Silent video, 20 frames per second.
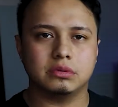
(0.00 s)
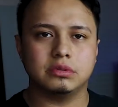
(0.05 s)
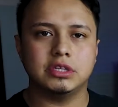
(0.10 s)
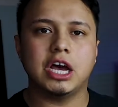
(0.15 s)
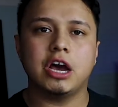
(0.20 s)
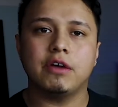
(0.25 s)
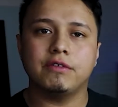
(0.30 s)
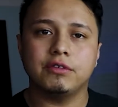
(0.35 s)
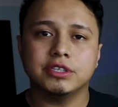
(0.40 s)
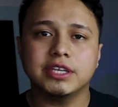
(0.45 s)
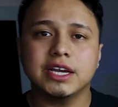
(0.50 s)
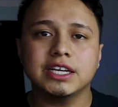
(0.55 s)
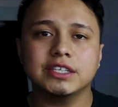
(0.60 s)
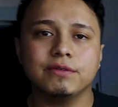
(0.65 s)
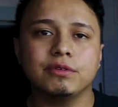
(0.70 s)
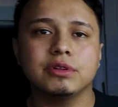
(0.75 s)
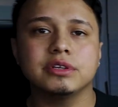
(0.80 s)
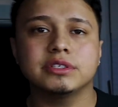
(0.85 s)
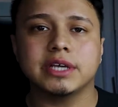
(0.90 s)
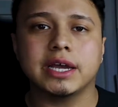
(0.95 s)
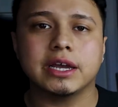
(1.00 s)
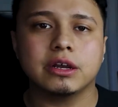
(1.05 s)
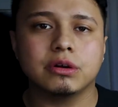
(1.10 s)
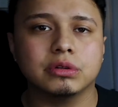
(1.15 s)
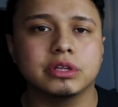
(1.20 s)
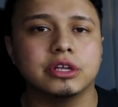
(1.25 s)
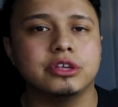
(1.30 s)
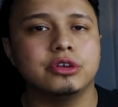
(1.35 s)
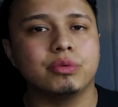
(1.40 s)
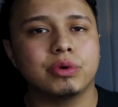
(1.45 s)
Now, your tank's fully
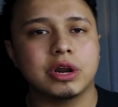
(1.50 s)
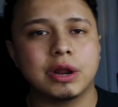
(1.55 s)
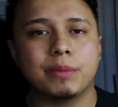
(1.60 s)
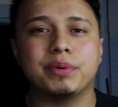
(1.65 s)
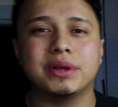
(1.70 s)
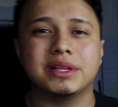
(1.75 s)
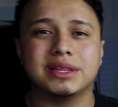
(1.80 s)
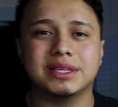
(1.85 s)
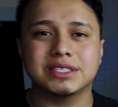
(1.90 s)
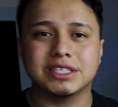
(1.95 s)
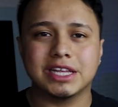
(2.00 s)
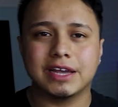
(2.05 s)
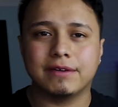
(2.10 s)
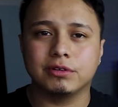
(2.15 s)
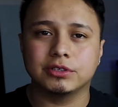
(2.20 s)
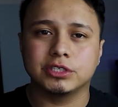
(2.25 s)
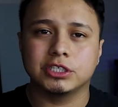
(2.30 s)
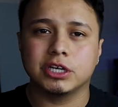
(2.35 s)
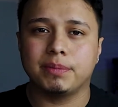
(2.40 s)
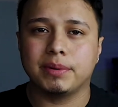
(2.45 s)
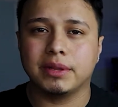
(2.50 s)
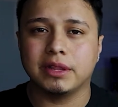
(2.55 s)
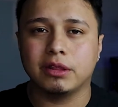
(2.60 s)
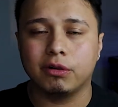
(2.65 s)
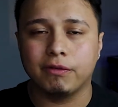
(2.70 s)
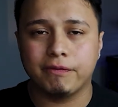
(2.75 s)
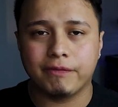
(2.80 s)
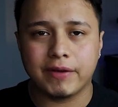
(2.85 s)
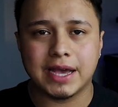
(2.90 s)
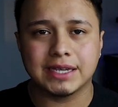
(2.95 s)
cycled and you want to bring these levels up a
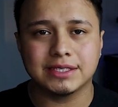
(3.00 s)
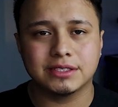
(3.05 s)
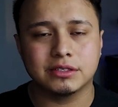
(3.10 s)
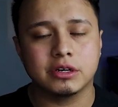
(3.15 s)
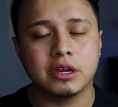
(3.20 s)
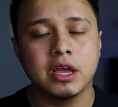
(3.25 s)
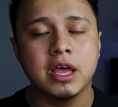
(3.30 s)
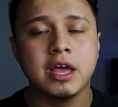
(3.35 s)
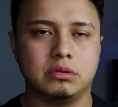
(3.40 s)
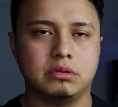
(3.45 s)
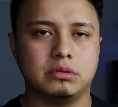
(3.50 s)
little faster.